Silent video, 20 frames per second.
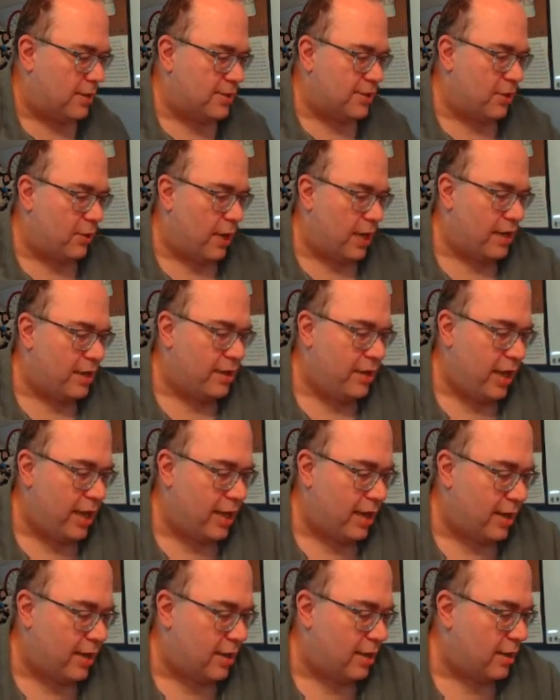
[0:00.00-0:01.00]
So I
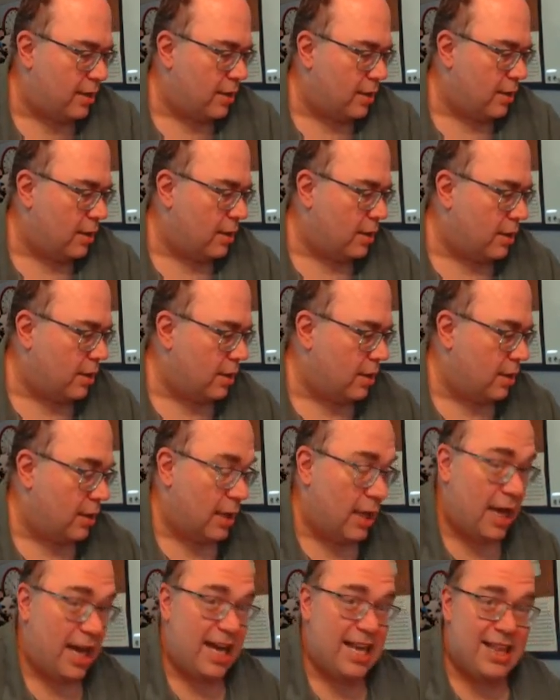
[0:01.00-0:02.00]
think,
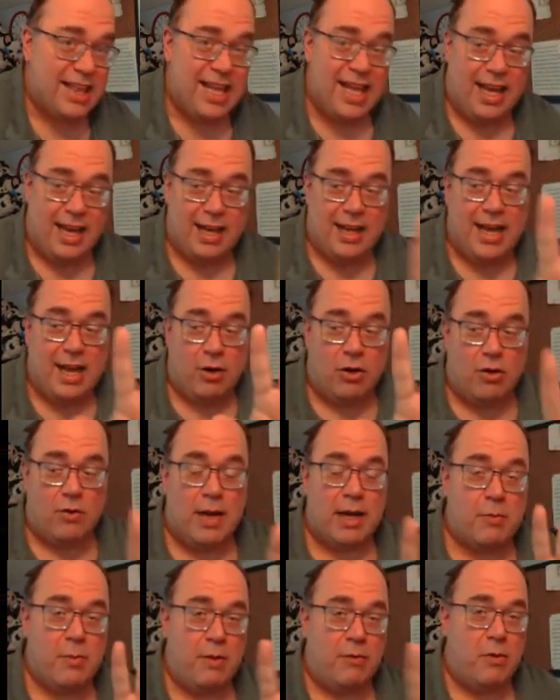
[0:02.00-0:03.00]
I think, now
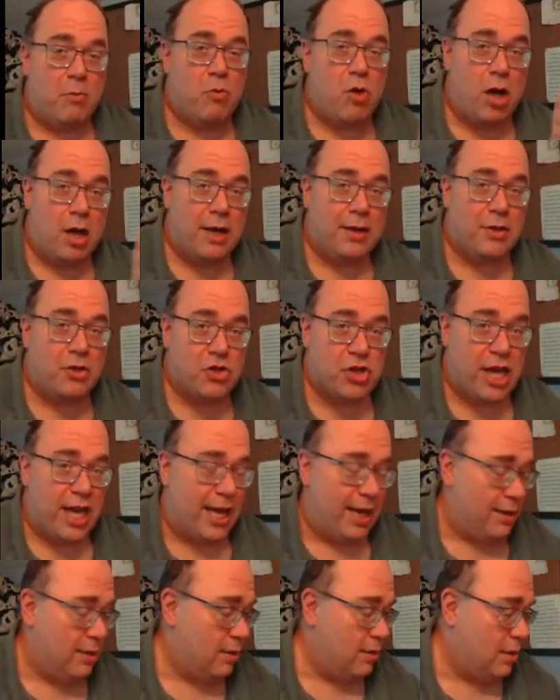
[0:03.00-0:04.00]
correct me if I'm wrong in the
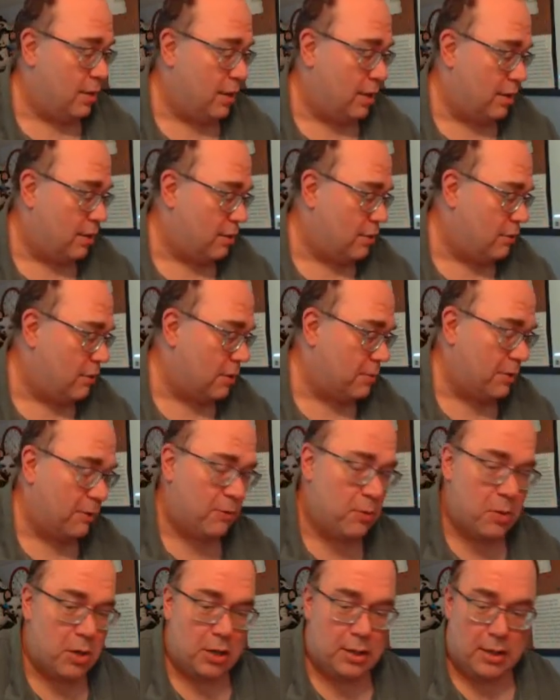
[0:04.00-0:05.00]
chat, uh, correct me if
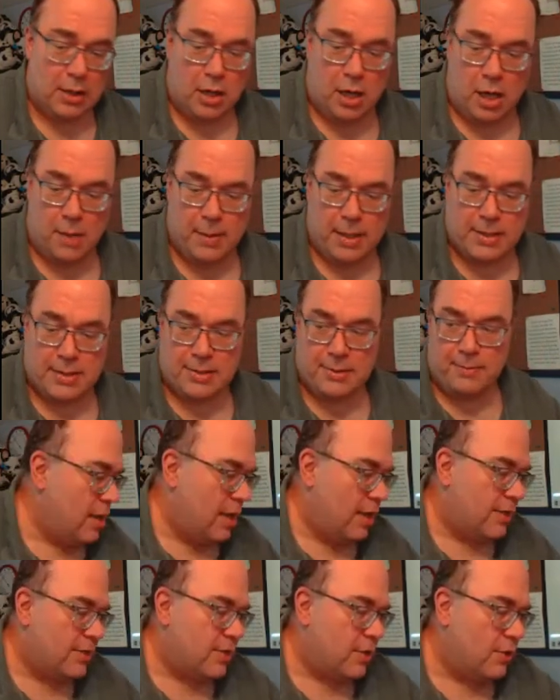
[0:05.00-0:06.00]
I'm wrong in the comments.
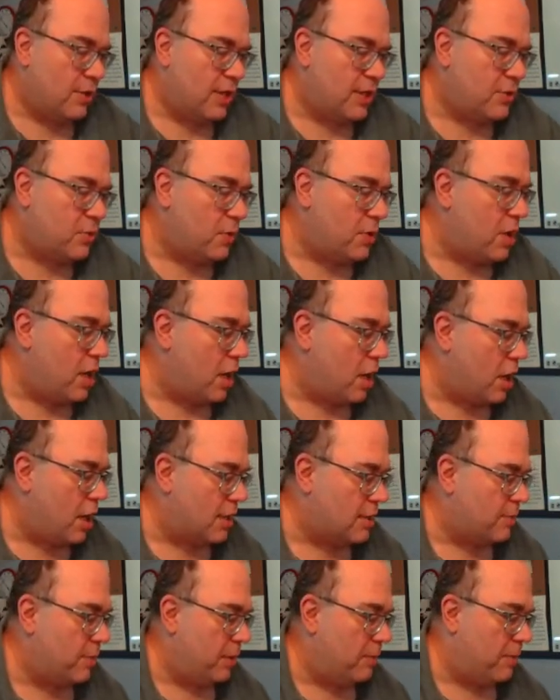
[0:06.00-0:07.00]
So this would not
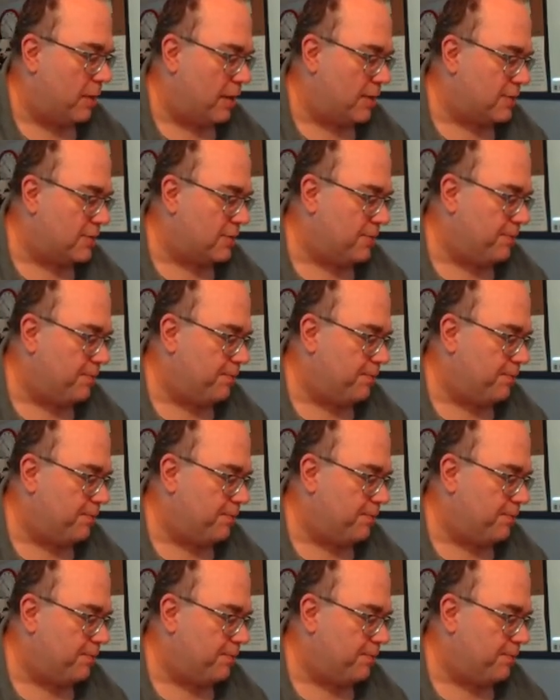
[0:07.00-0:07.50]
cause me to bust.